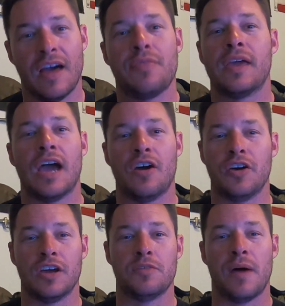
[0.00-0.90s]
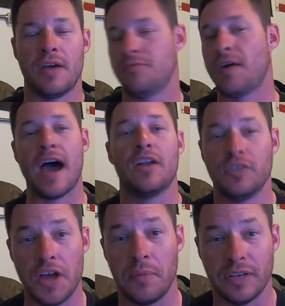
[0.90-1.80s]
I think I hook into my
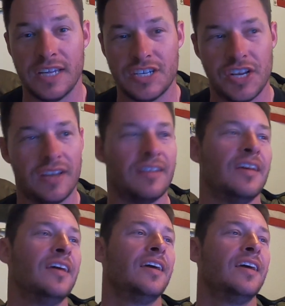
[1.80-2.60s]
final double digit